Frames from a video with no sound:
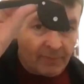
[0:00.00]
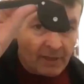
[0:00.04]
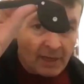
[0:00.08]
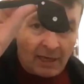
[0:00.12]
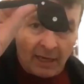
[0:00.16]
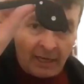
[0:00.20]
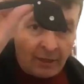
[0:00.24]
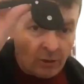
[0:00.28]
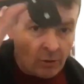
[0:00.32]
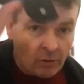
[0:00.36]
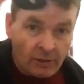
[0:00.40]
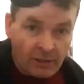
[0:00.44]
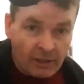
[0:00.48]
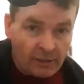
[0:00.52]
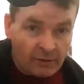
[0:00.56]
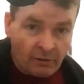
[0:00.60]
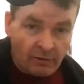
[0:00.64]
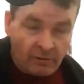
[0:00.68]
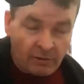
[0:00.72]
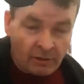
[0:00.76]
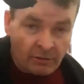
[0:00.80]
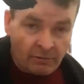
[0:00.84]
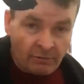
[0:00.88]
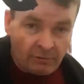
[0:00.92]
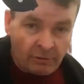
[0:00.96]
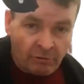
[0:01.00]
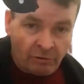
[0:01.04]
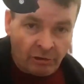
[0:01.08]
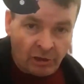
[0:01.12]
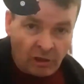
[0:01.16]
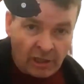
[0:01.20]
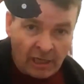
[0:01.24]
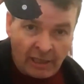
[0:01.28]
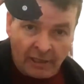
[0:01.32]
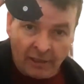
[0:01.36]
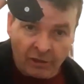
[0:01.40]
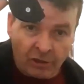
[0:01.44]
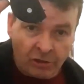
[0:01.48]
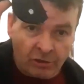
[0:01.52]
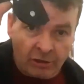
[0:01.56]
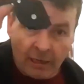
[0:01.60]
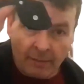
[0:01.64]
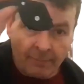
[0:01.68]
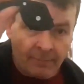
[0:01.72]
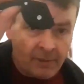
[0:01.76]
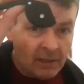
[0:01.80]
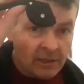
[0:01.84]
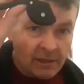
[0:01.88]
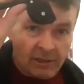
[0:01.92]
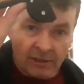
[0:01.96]
I call it the retaining
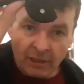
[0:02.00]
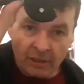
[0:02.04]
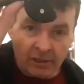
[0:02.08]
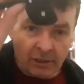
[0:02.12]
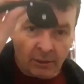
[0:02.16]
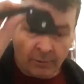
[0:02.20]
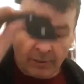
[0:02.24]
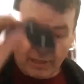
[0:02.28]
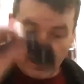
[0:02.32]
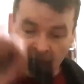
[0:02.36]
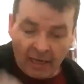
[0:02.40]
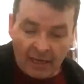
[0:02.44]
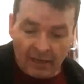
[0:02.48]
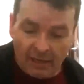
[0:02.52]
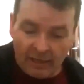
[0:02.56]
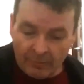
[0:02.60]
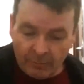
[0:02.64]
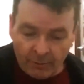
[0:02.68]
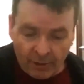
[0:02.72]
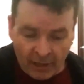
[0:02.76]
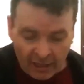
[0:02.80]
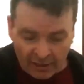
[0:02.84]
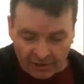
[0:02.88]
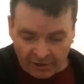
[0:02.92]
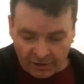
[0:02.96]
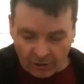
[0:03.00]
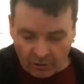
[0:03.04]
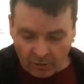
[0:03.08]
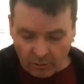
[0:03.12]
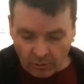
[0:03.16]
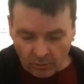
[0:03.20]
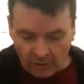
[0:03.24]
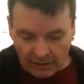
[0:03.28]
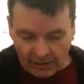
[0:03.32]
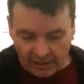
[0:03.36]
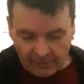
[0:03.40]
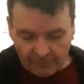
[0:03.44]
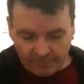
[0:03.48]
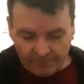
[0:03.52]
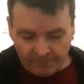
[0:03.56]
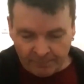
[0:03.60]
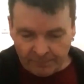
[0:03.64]
strap because I don't know what else to call it.